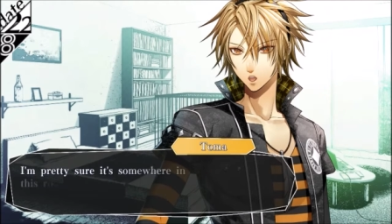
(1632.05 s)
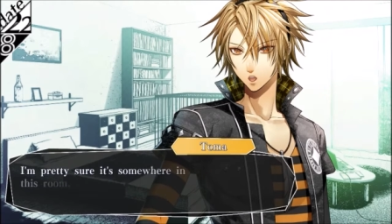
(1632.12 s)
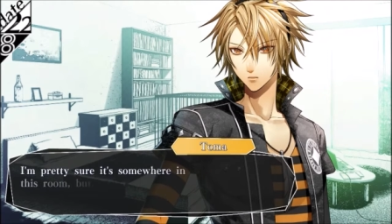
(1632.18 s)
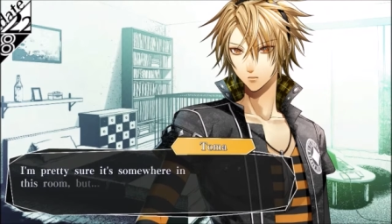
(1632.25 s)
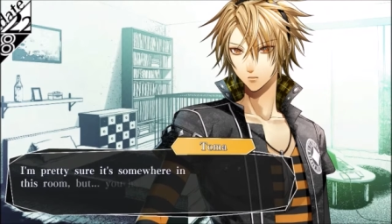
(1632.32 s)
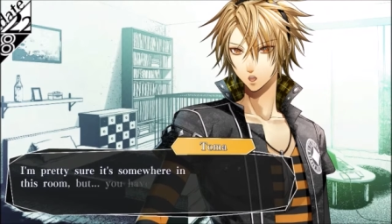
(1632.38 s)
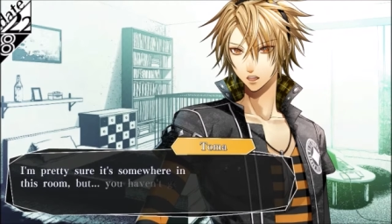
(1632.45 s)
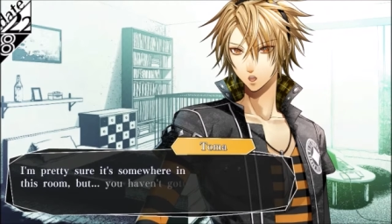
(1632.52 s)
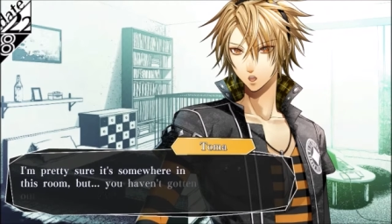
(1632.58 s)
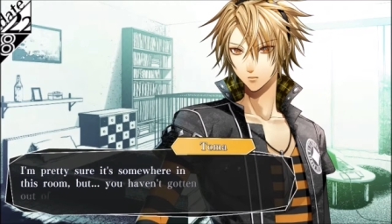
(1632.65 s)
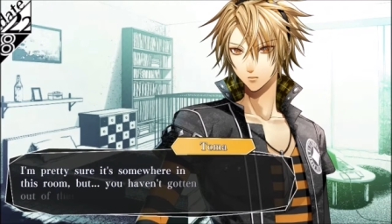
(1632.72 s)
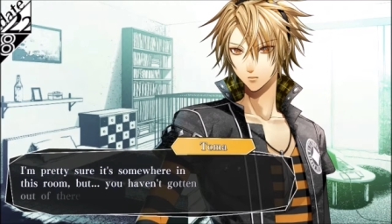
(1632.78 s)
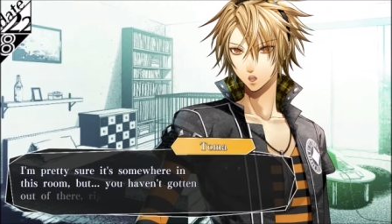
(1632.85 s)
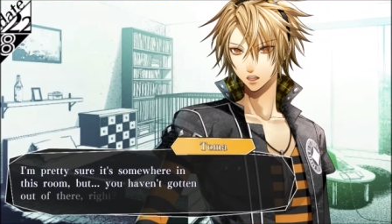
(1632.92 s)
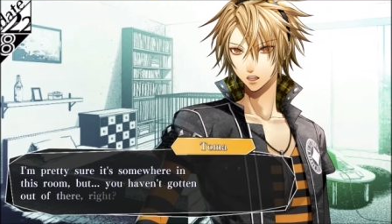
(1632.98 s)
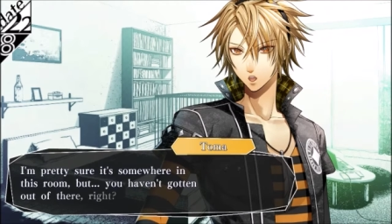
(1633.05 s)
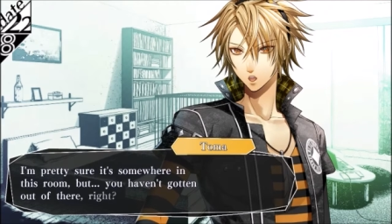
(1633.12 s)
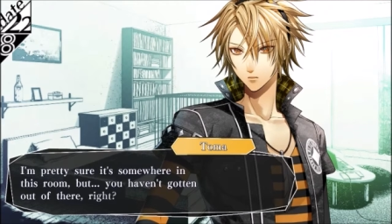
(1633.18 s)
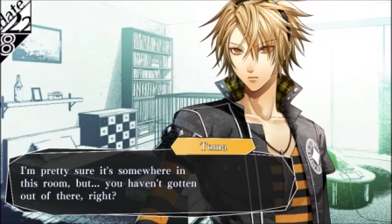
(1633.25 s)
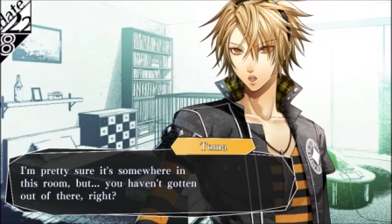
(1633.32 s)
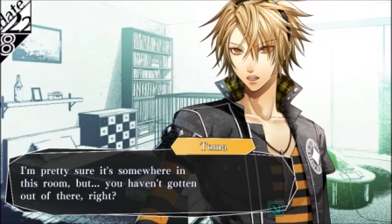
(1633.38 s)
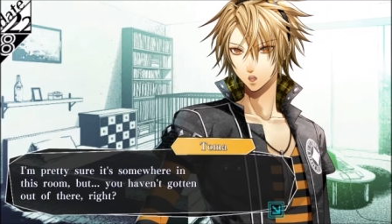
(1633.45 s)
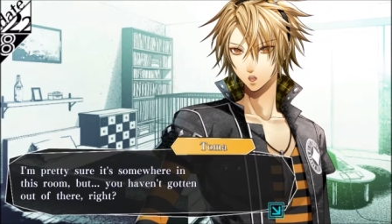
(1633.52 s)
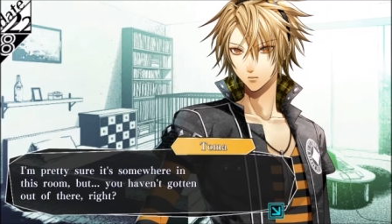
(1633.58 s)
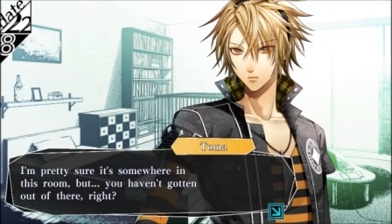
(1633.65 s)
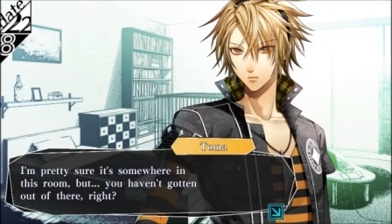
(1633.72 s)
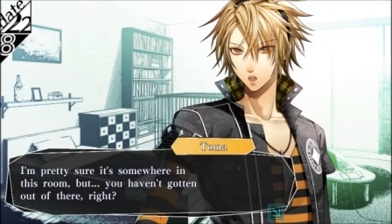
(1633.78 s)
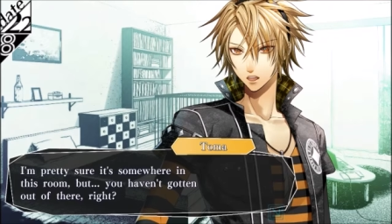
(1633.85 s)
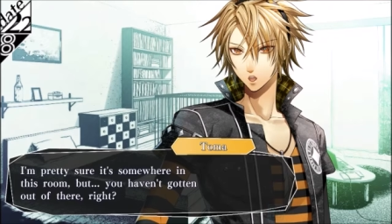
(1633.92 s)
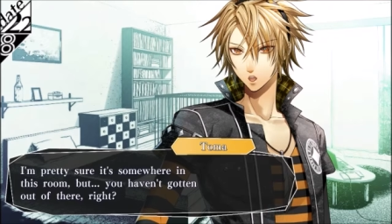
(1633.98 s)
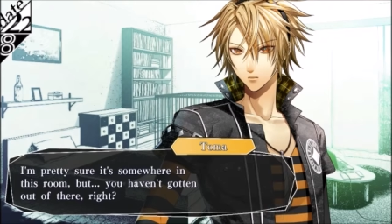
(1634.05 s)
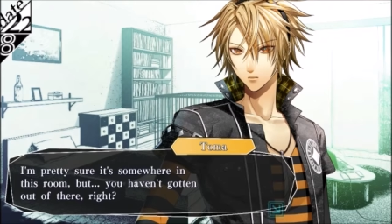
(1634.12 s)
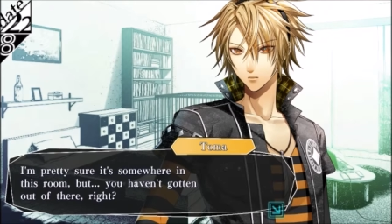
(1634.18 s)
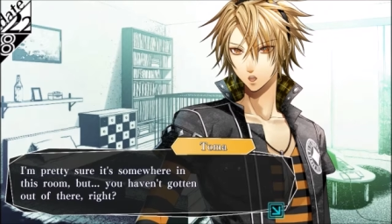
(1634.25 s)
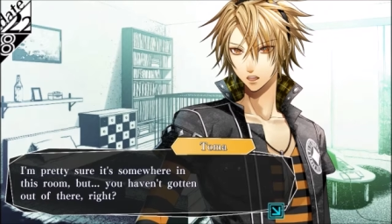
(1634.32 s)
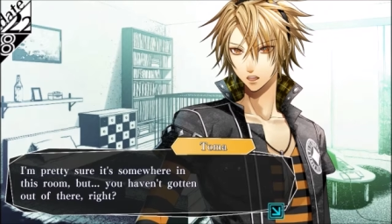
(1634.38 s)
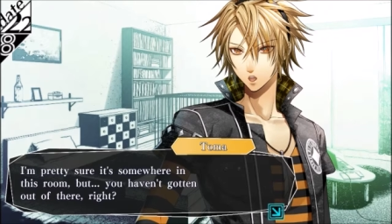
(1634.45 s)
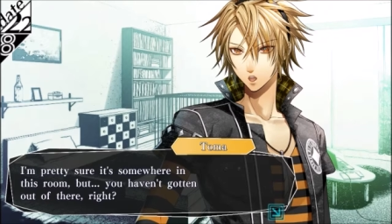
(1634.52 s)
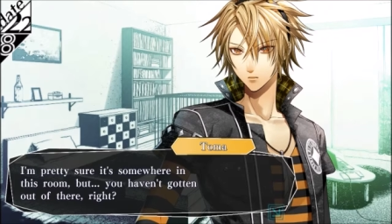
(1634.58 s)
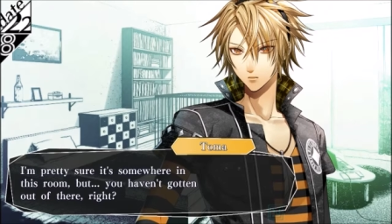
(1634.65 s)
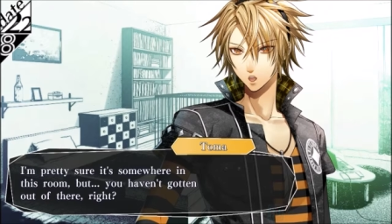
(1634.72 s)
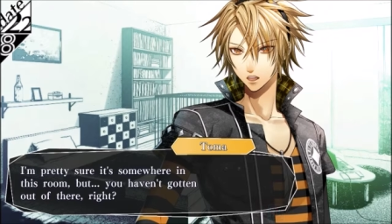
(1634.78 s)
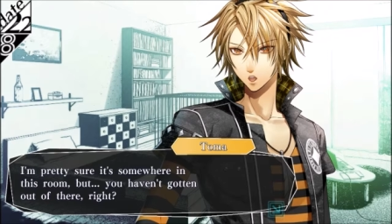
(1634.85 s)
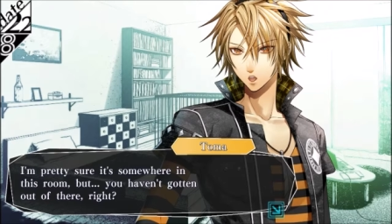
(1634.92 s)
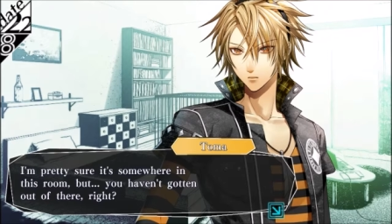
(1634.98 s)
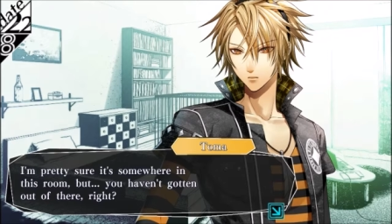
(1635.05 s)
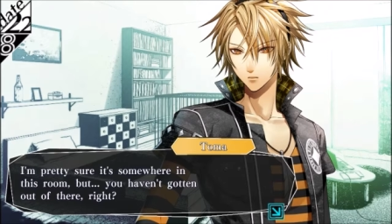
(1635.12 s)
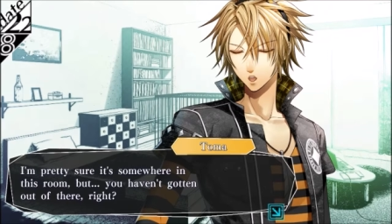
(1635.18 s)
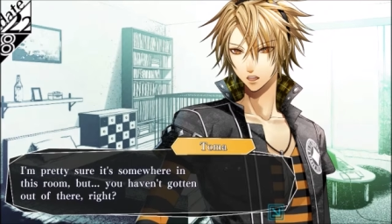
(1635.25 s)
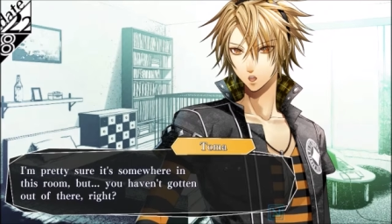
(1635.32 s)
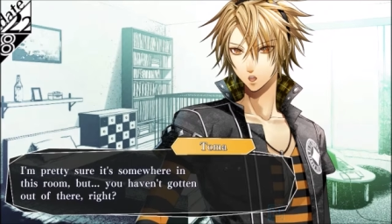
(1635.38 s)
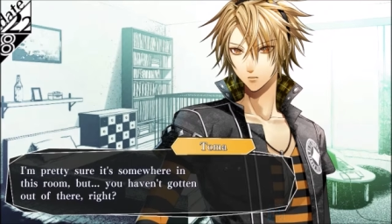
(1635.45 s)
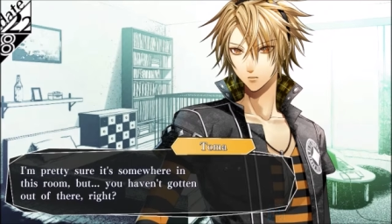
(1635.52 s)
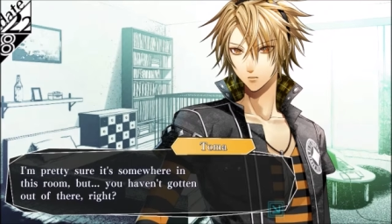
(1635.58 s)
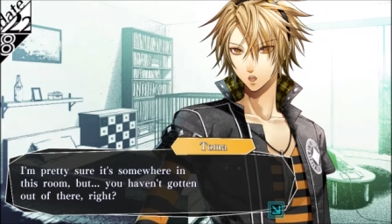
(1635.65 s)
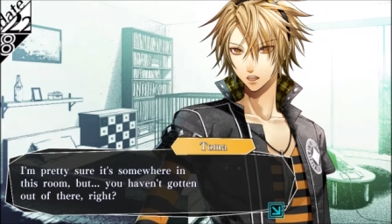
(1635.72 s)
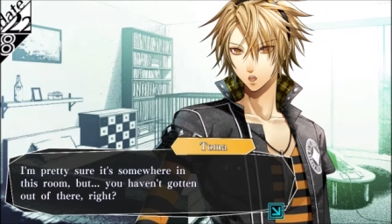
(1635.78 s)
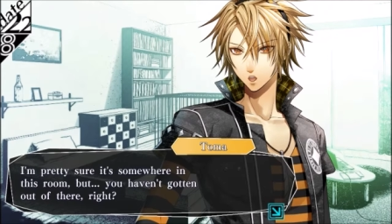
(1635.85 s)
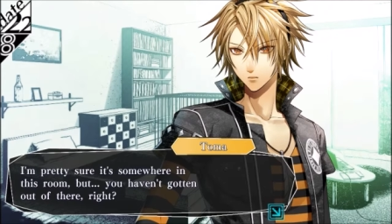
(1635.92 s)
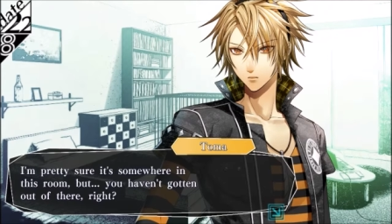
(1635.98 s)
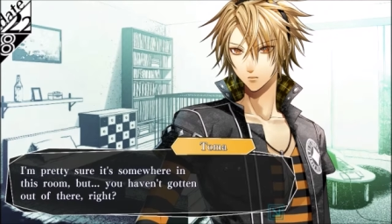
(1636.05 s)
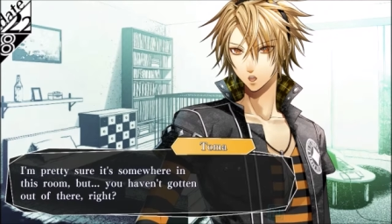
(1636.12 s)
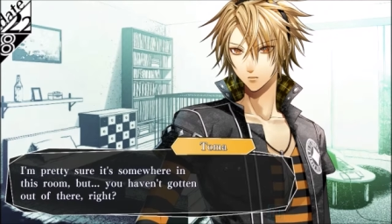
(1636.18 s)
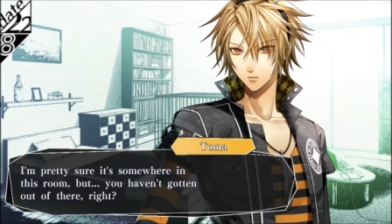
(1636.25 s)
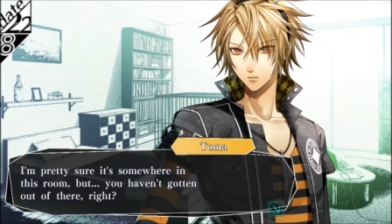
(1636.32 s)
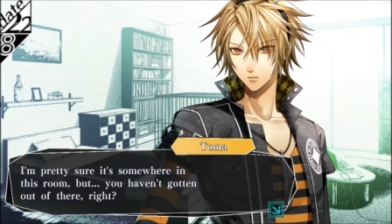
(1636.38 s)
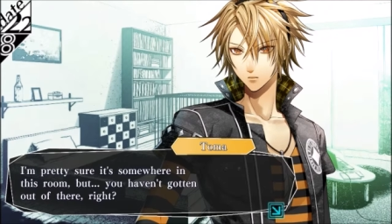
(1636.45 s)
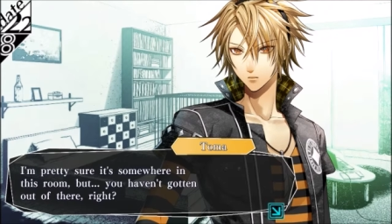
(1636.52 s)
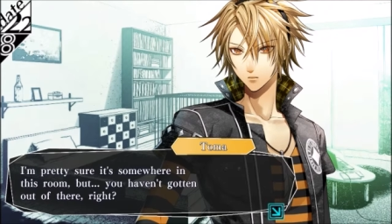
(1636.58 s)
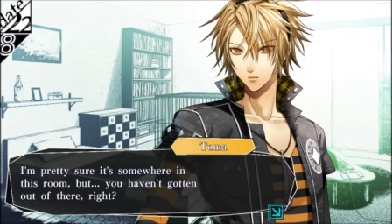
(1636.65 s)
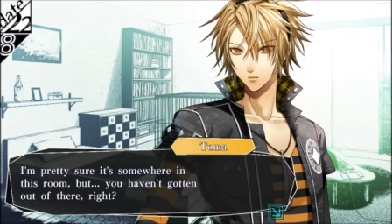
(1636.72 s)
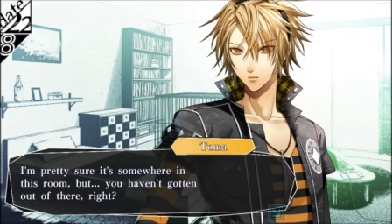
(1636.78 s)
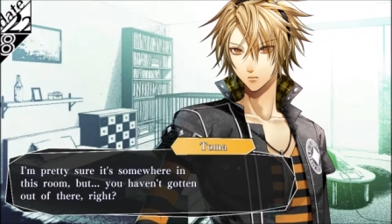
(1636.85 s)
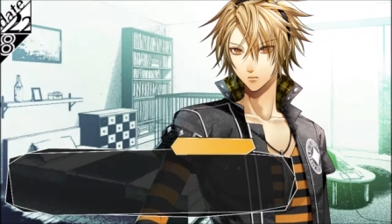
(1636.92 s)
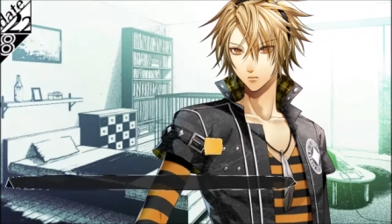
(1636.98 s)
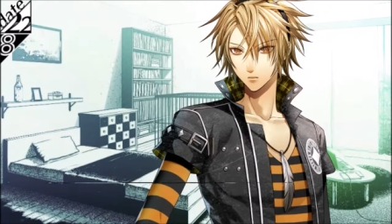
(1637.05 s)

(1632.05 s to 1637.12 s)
I'm pretty sure it's somewhere in this room, but you haven't gotten out of there, right?